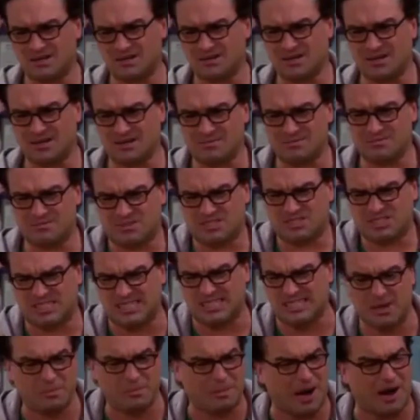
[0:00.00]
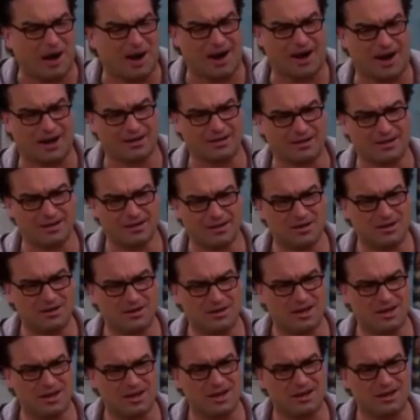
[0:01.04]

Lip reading: I or we in writing. Keep